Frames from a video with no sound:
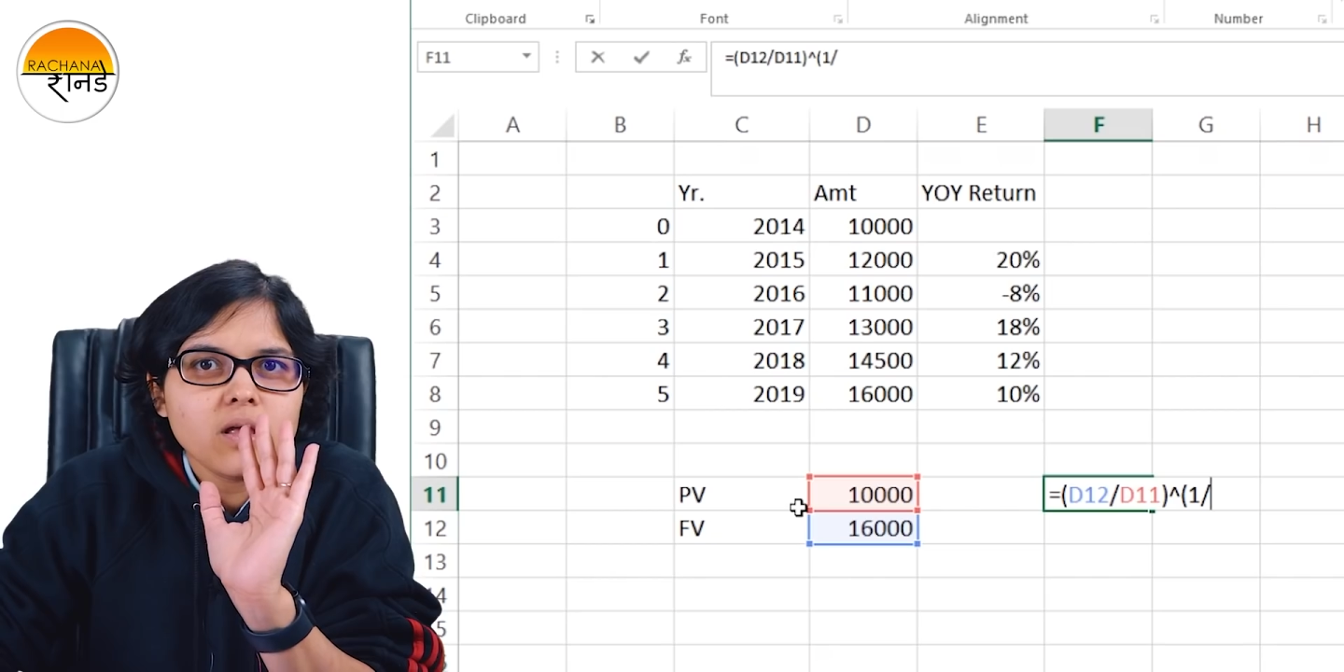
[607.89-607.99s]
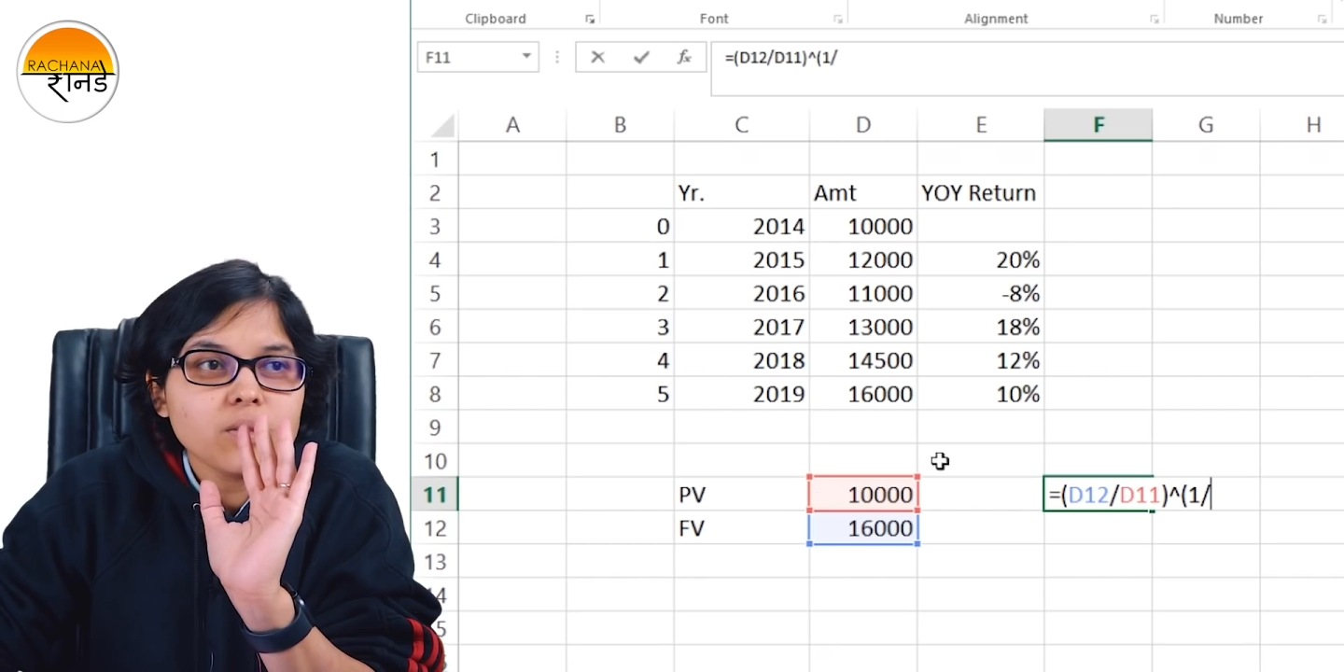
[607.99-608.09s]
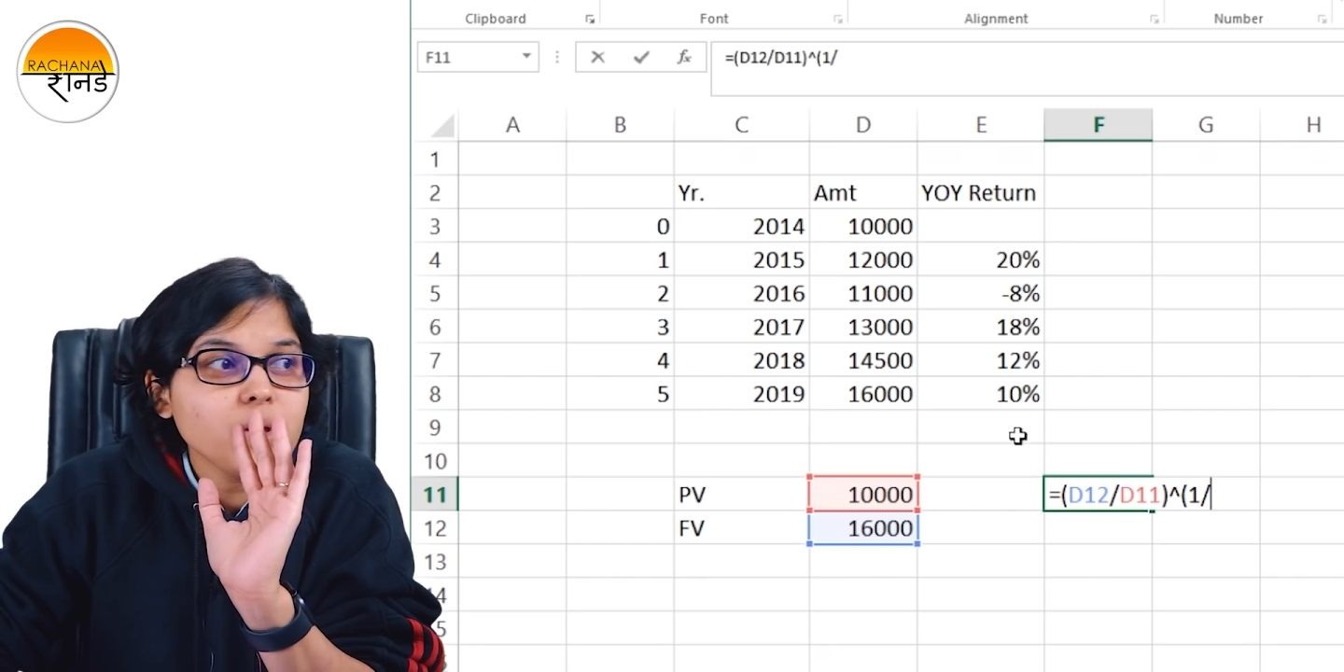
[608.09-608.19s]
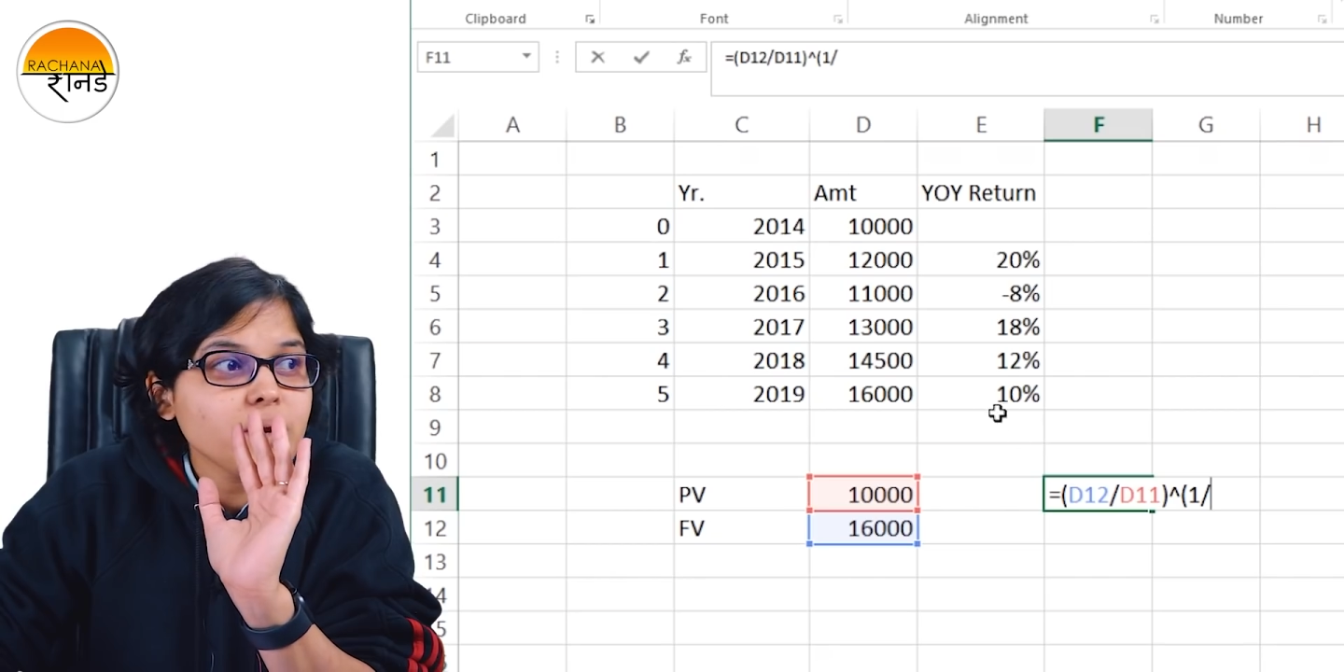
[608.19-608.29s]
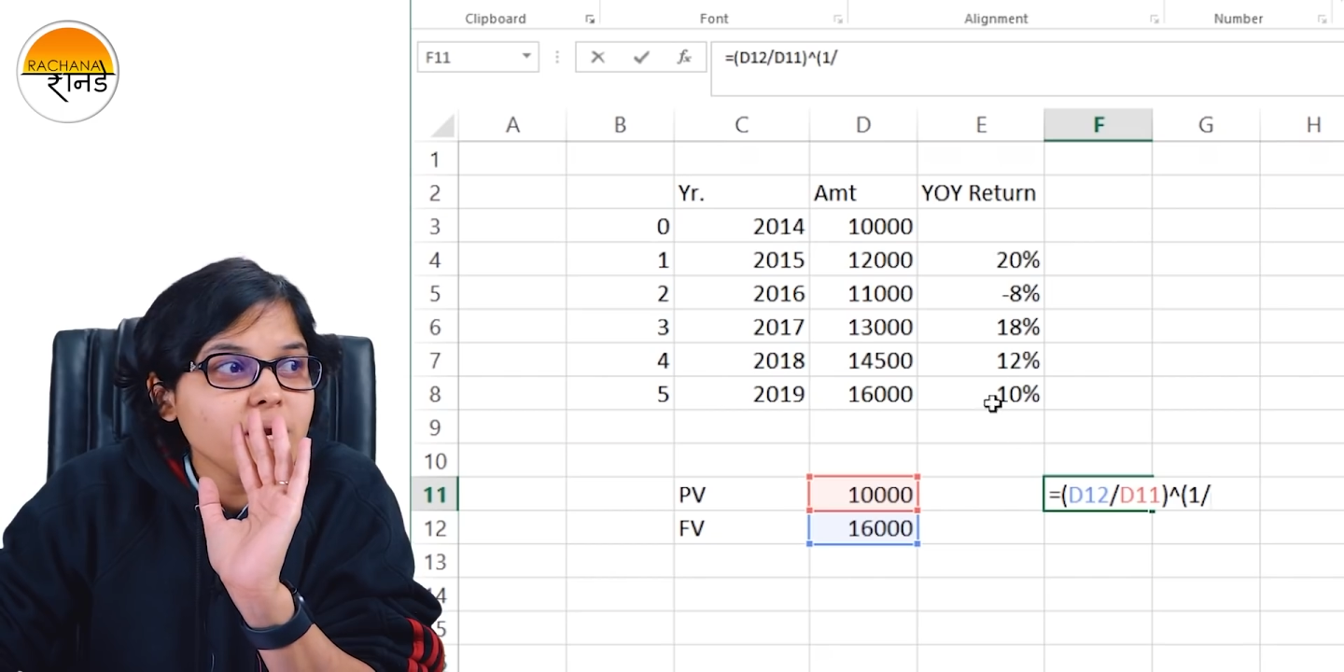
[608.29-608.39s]

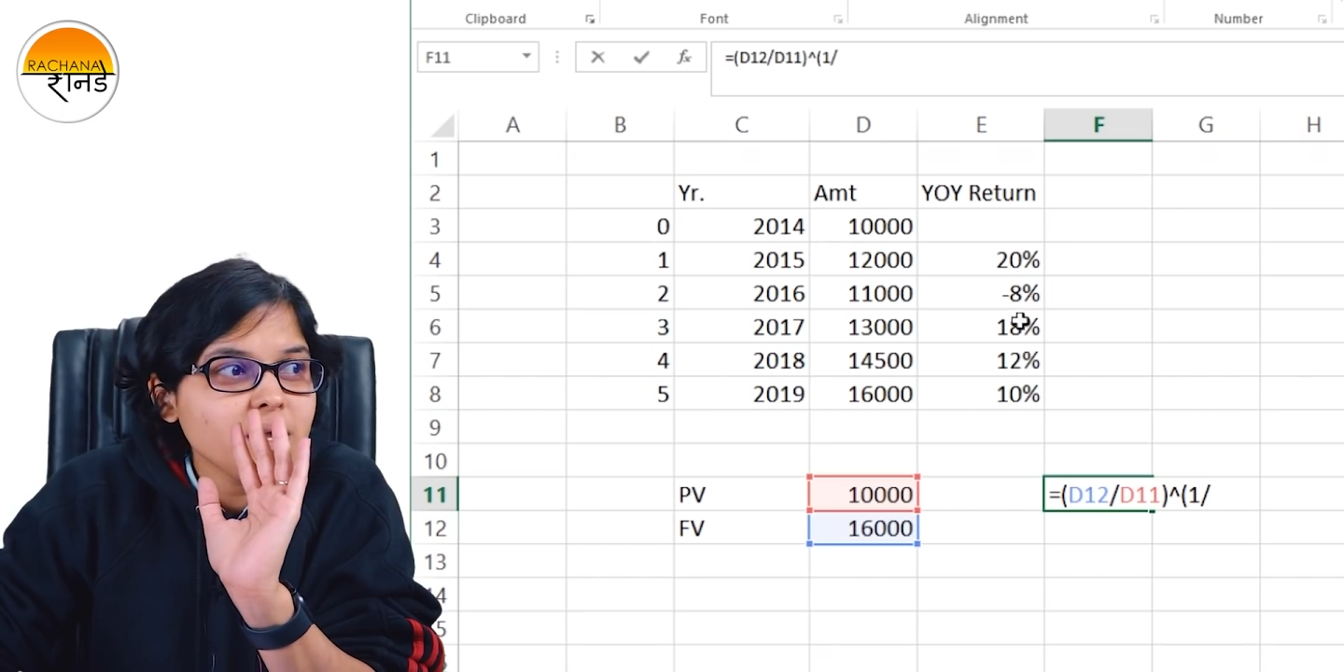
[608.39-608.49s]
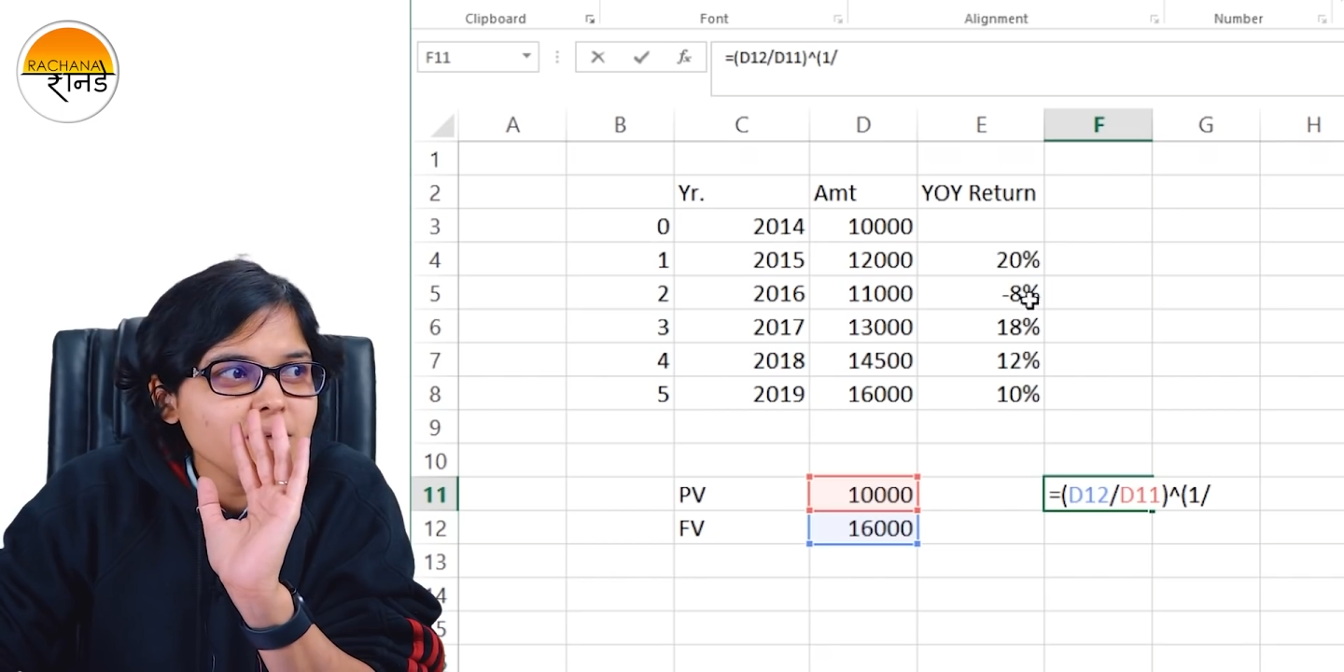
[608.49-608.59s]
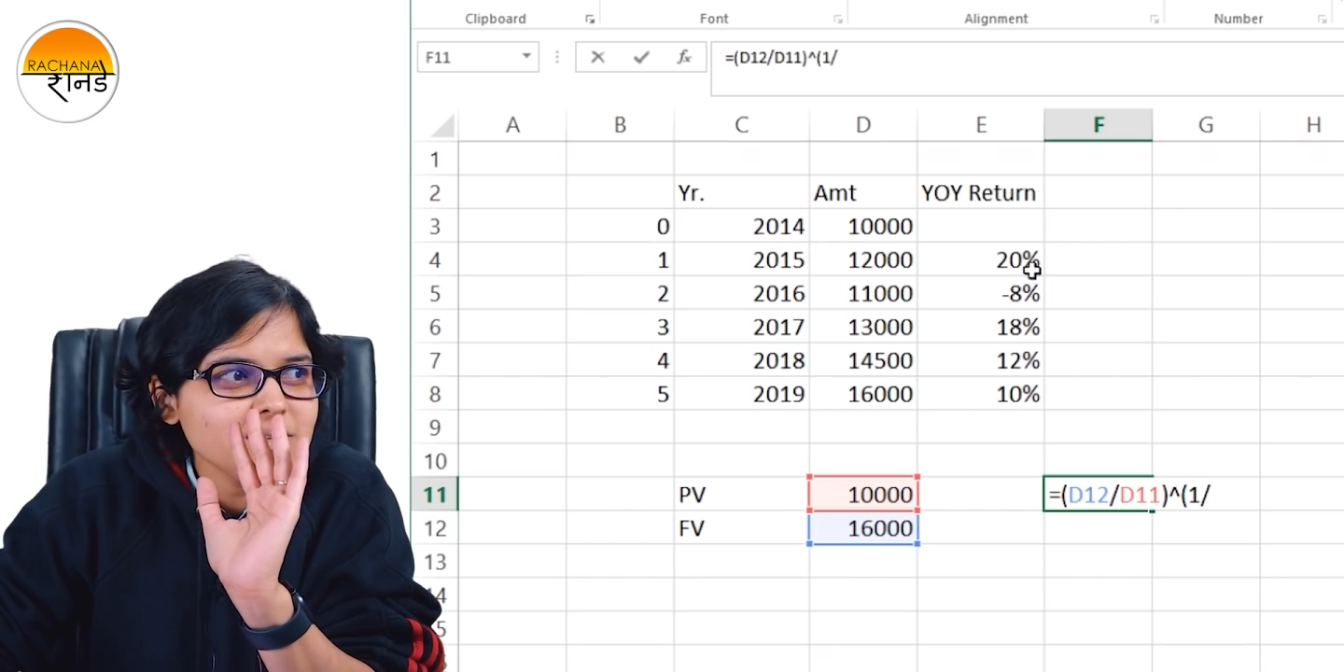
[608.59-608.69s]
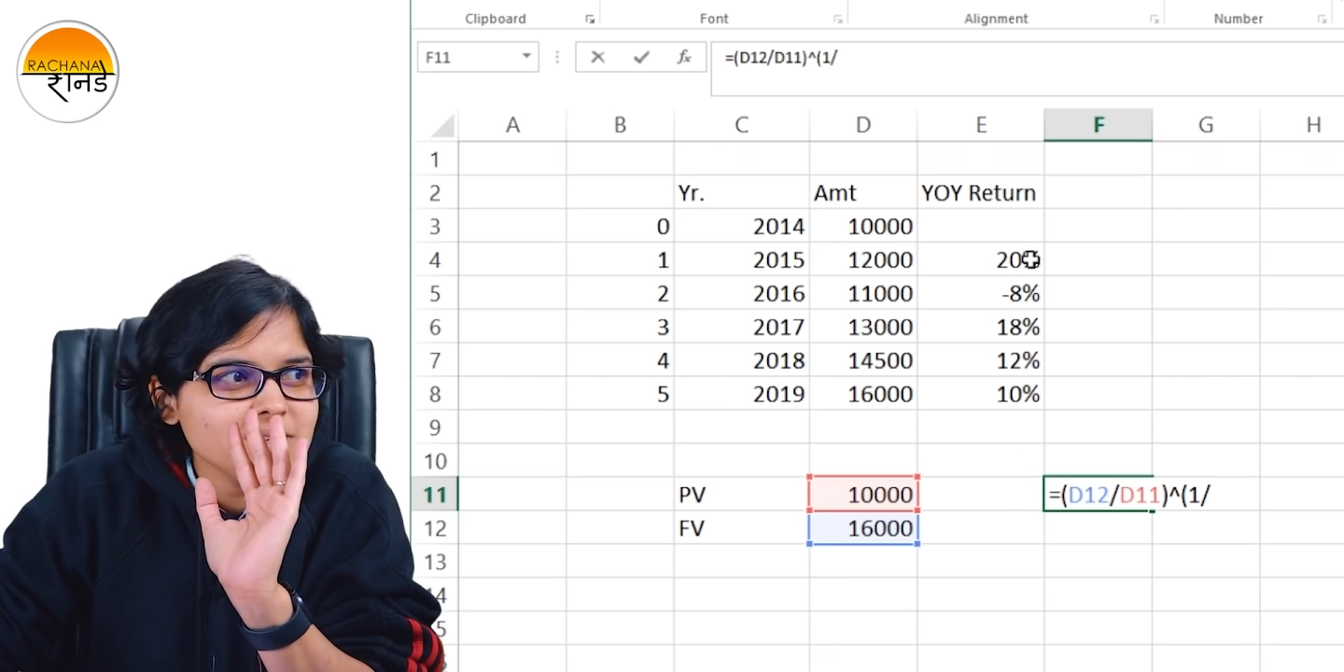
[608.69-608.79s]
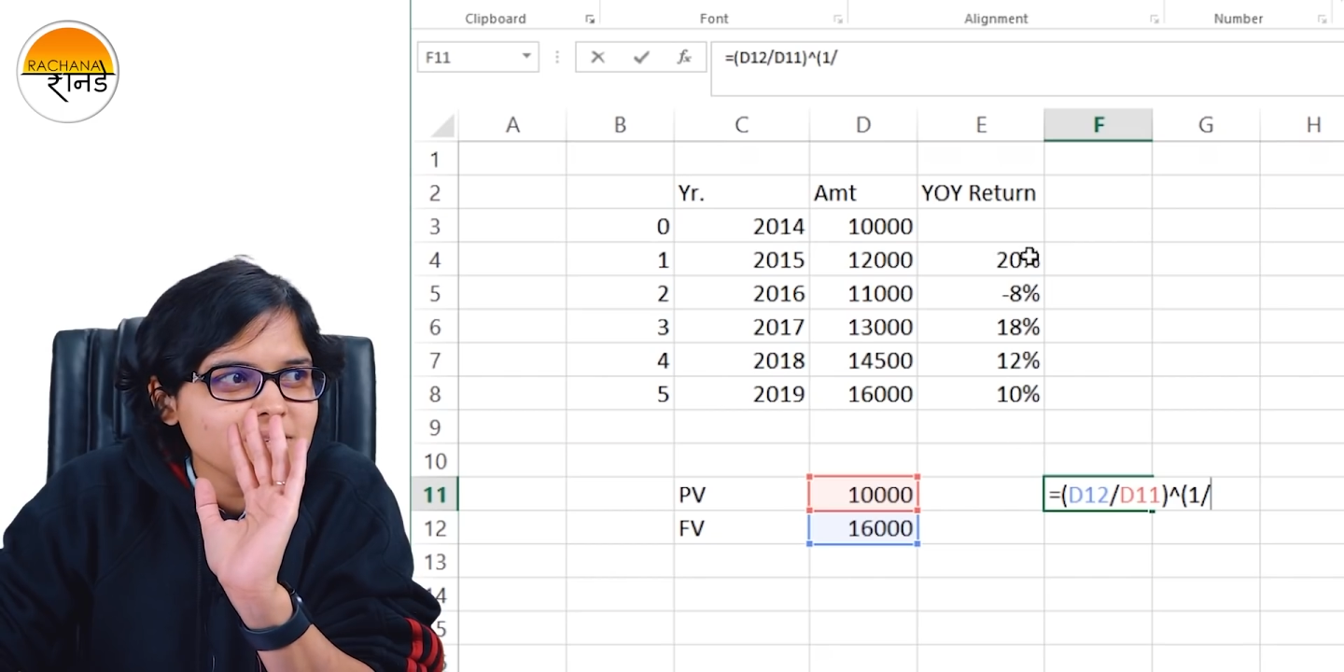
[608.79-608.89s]
The
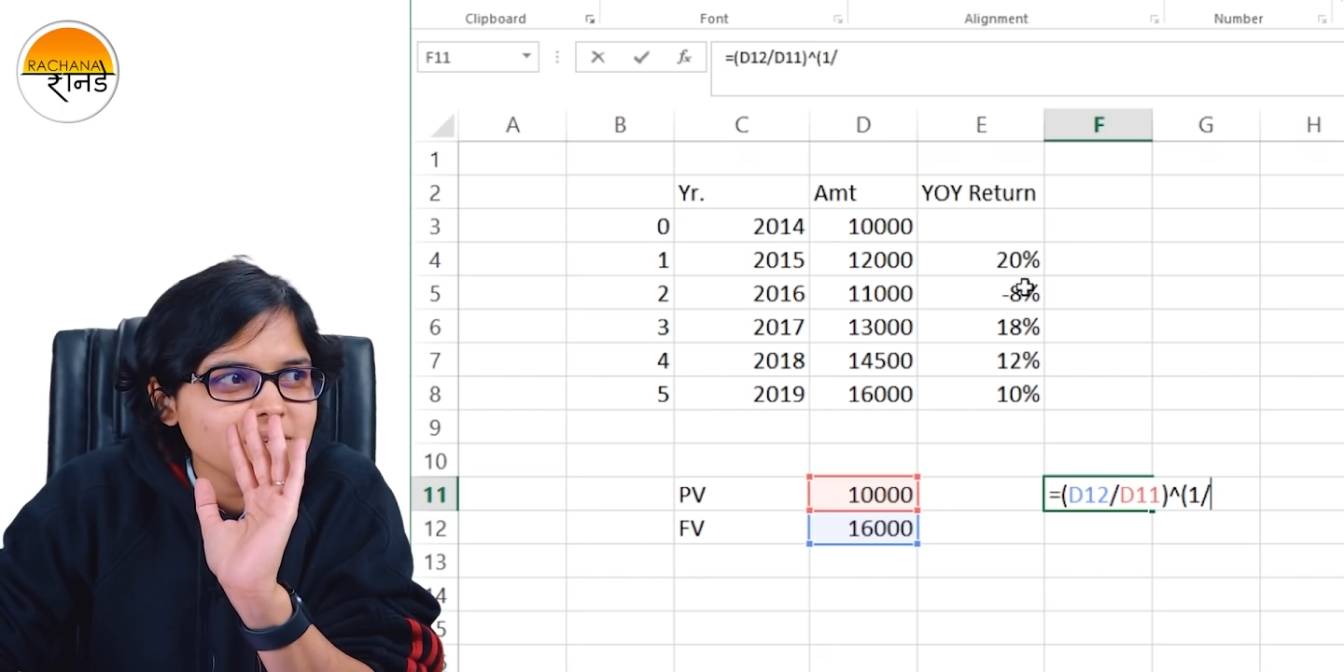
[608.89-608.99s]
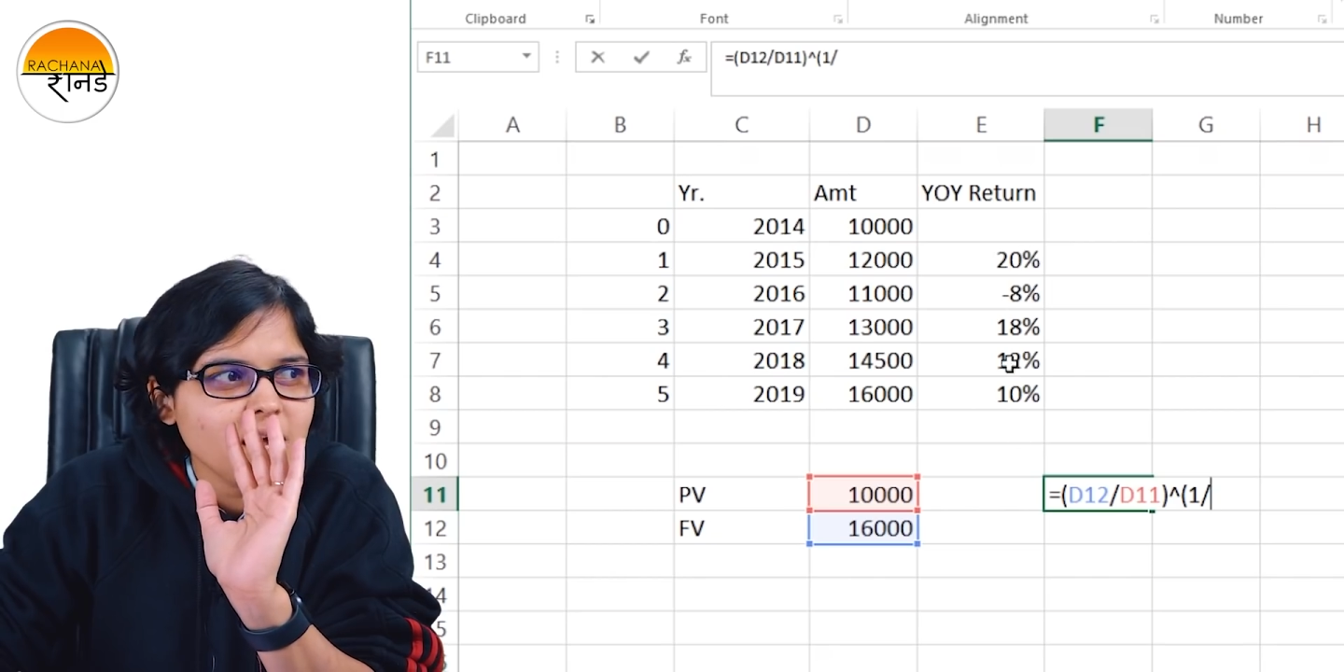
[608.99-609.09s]
returns